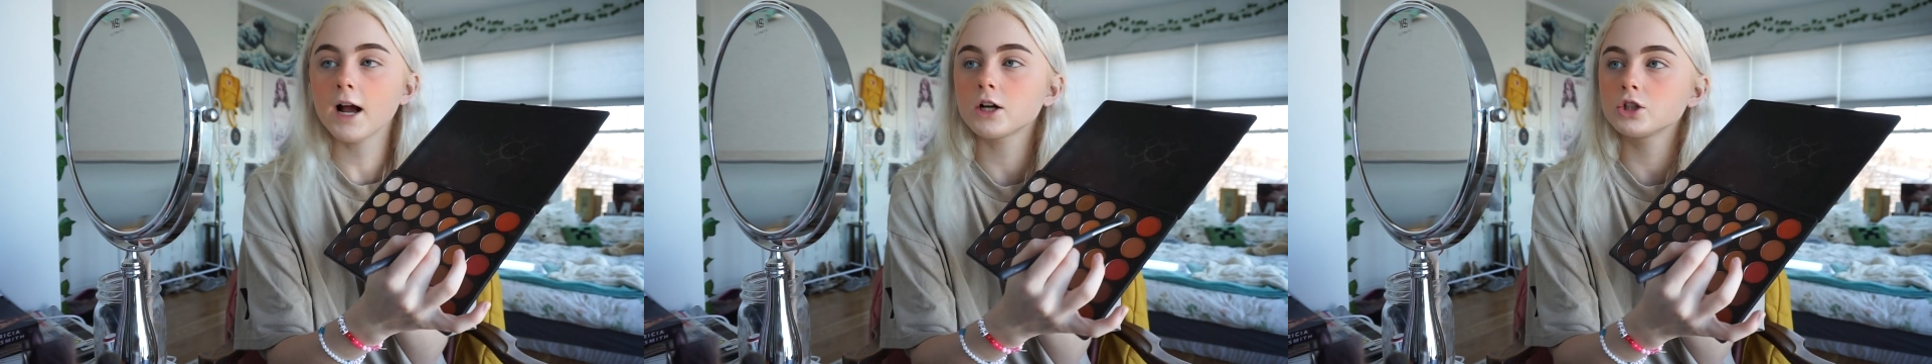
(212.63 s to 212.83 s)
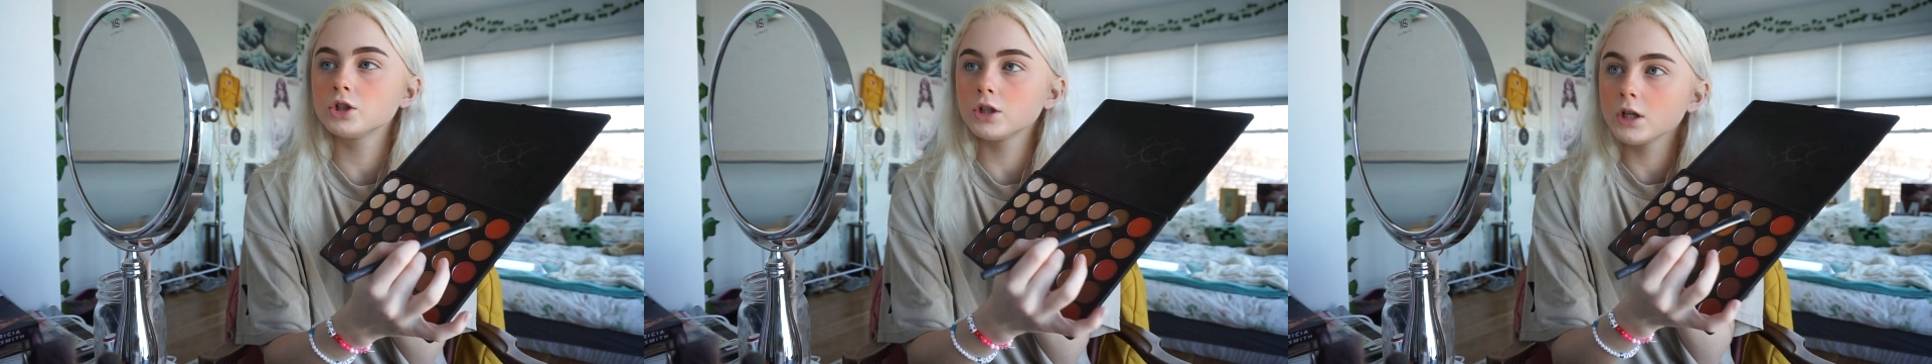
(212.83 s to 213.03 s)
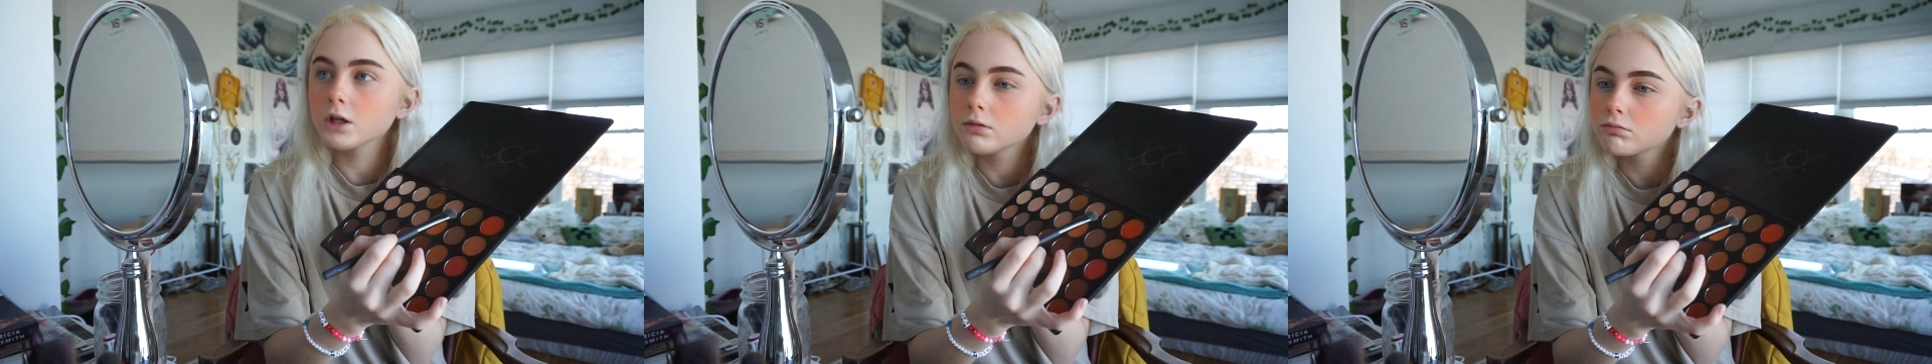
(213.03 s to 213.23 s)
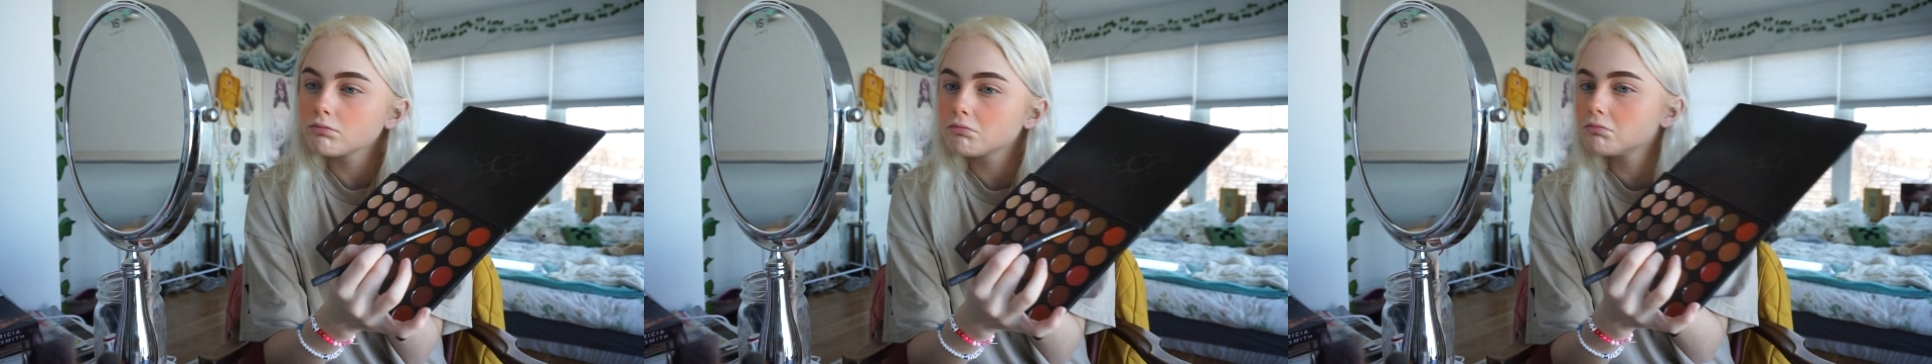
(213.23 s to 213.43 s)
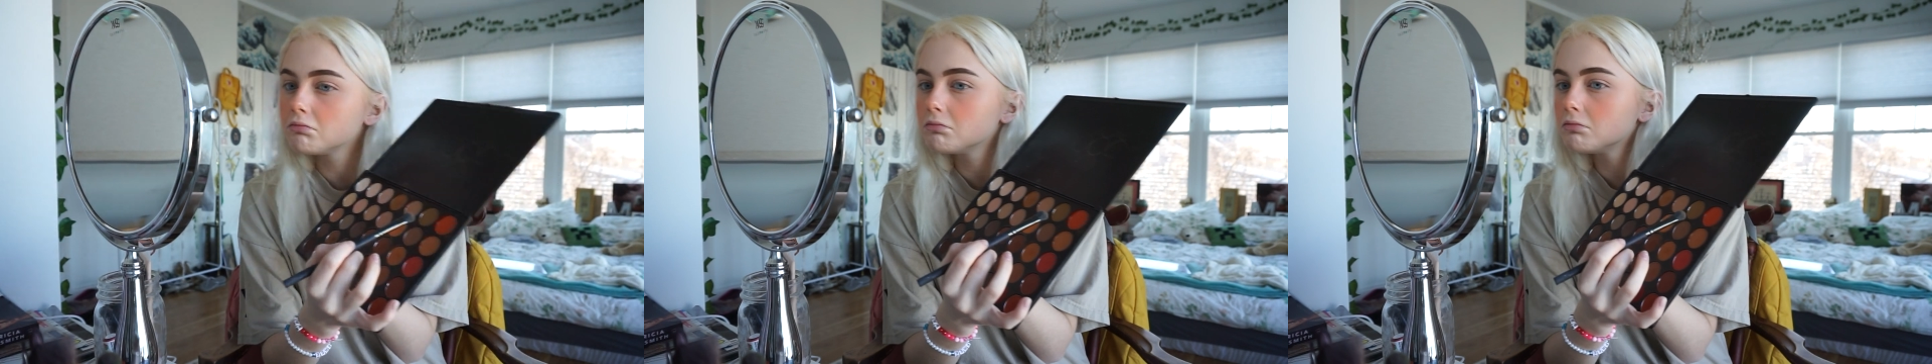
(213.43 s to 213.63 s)
Actually,
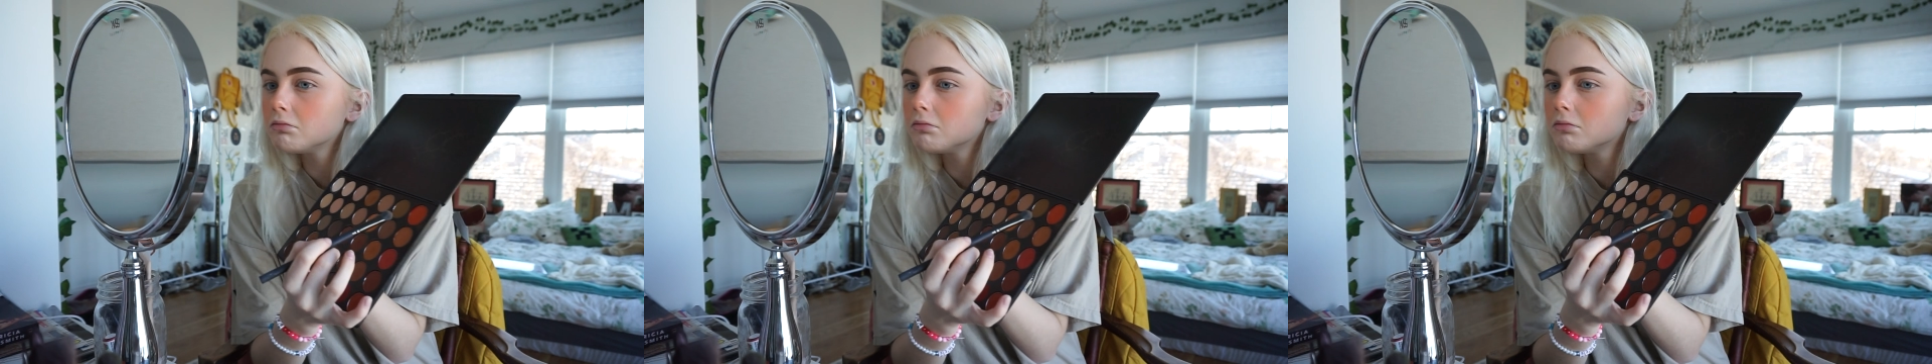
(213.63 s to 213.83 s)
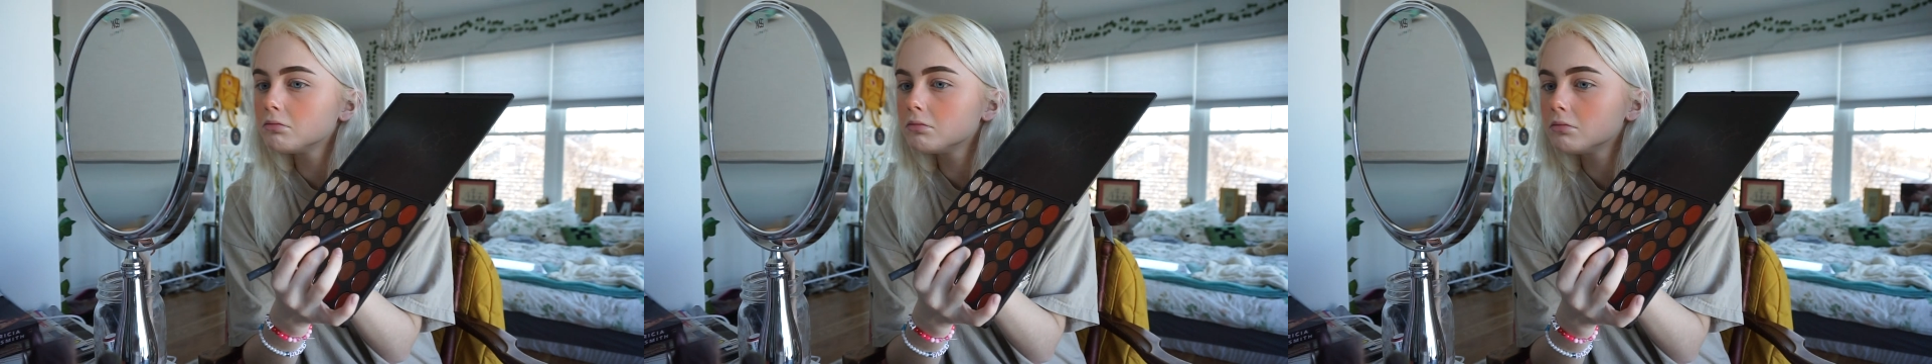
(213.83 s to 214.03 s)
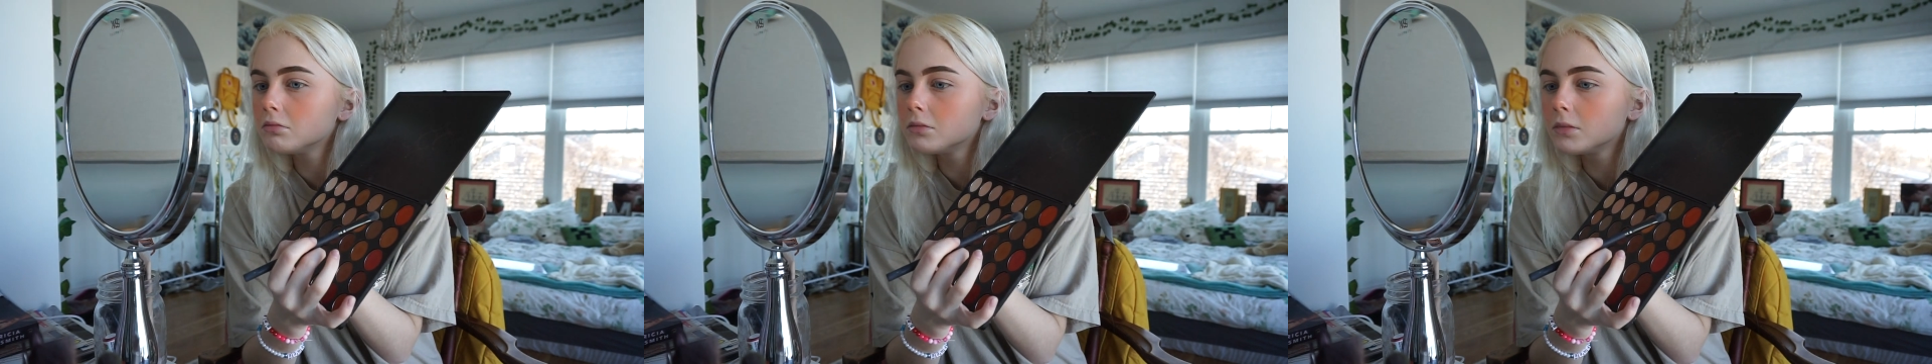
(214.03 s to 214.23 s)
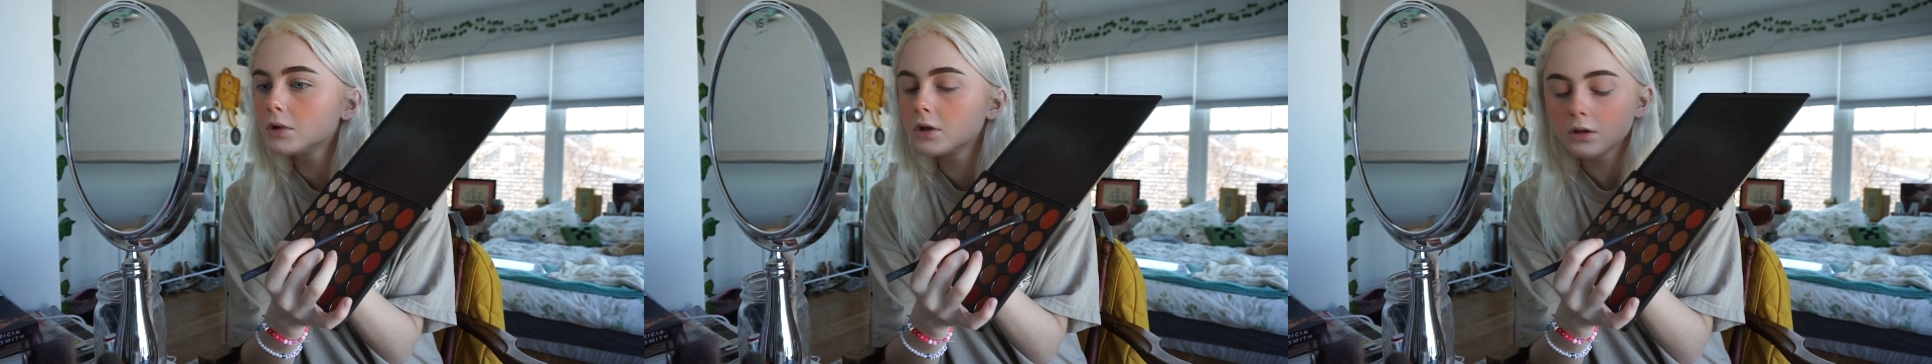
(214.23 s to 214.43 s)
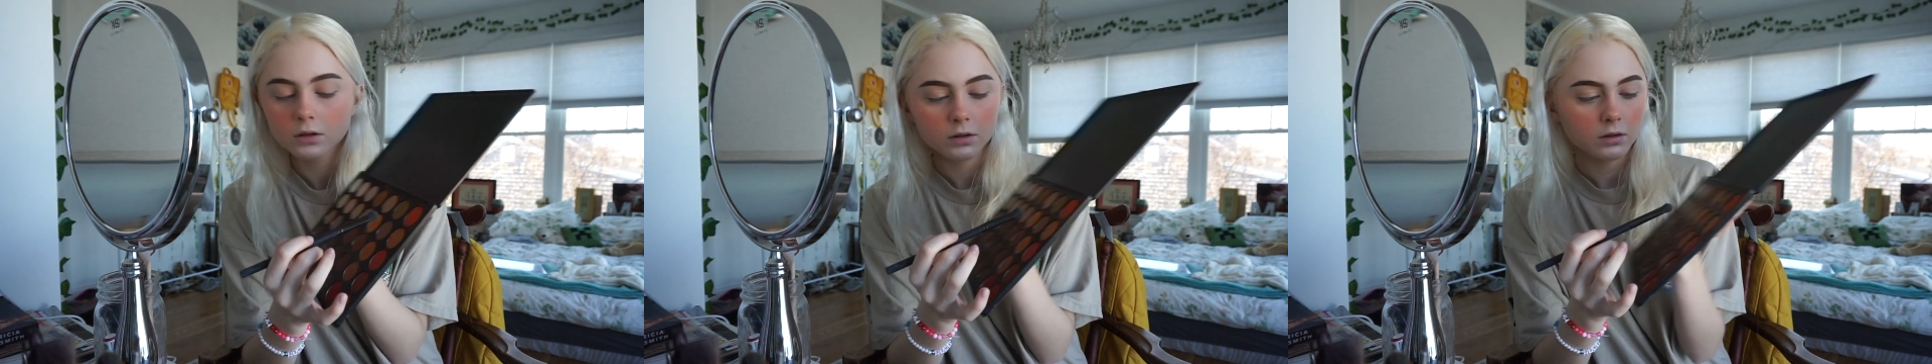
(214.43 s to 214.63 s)

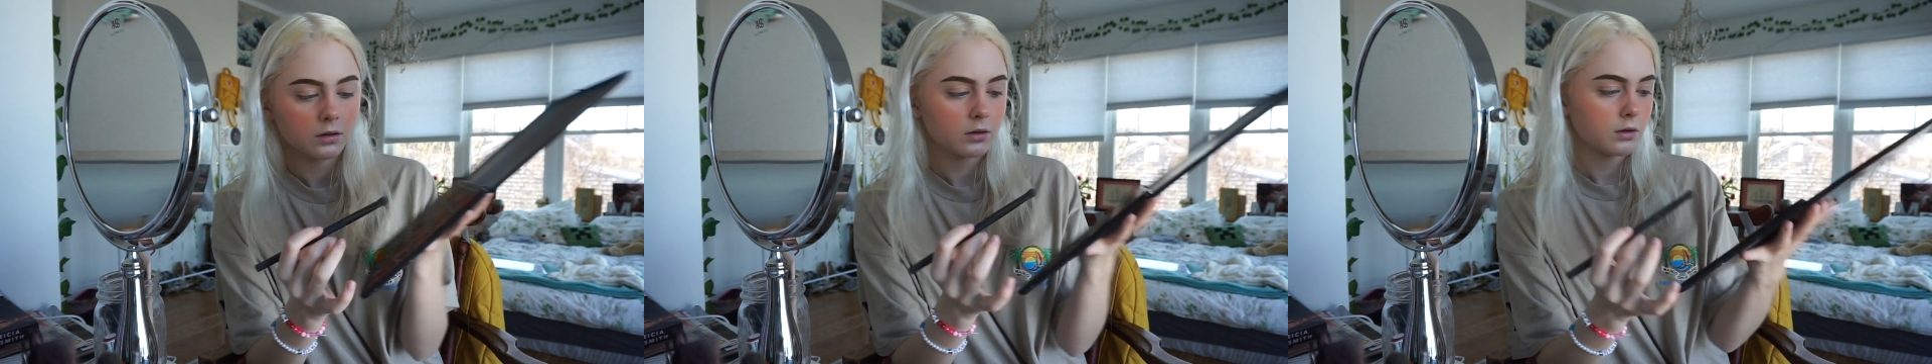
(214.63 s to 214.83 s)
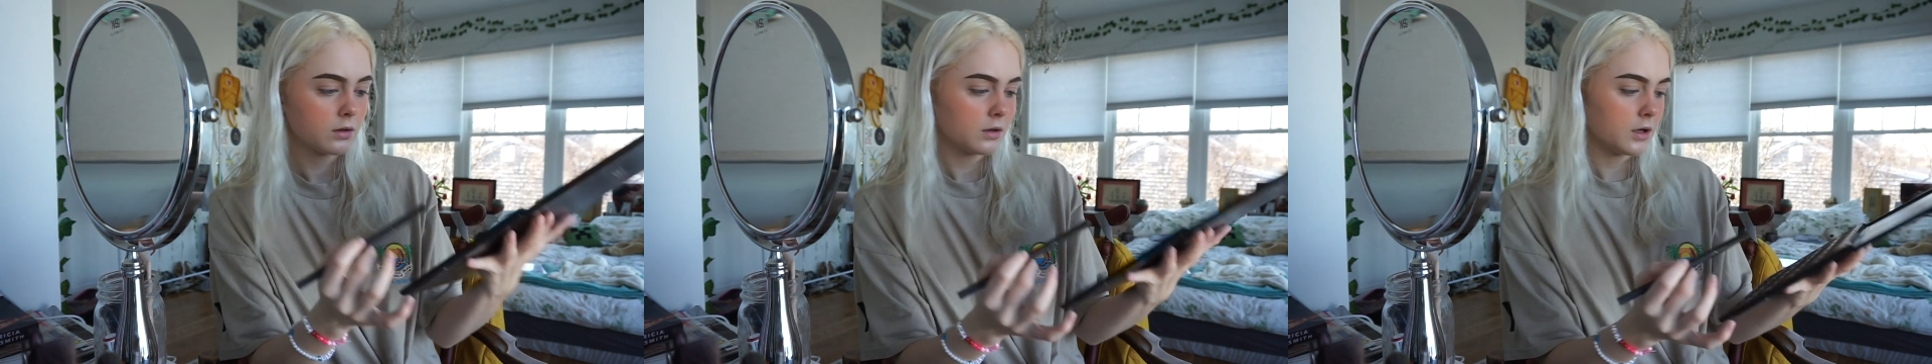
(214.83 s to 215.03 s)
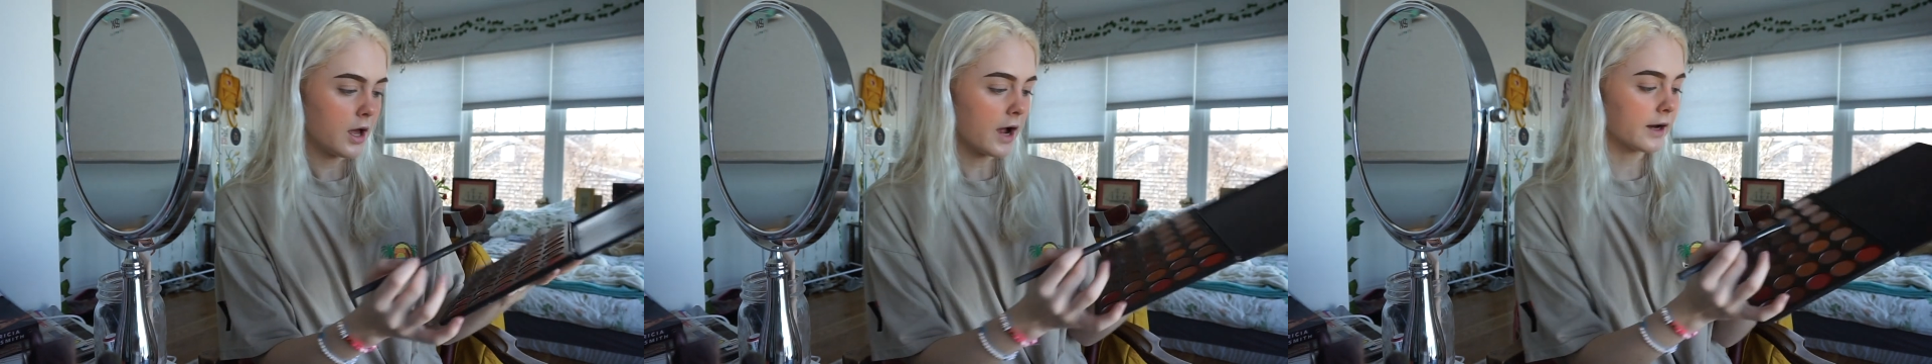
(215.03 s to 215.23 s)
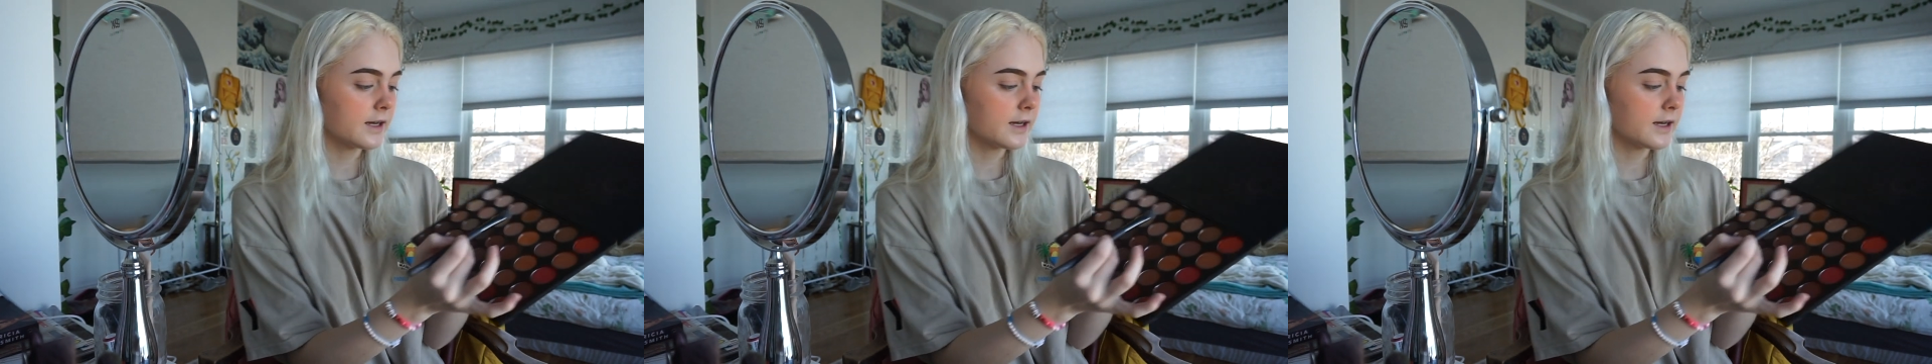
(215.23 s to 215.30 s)
I'm